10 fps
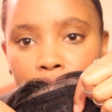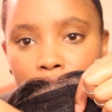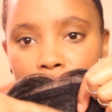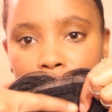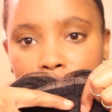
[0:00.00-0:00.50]
the
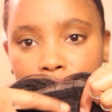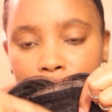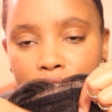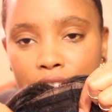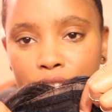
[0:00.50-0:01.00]
lace
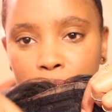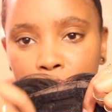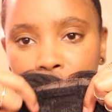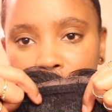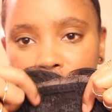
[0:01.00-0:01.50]
is. That's
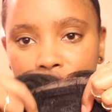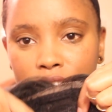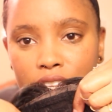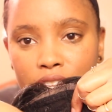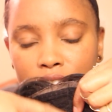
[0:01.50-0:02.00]
where you get
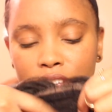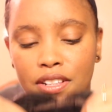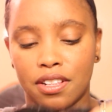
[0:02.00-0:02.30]
the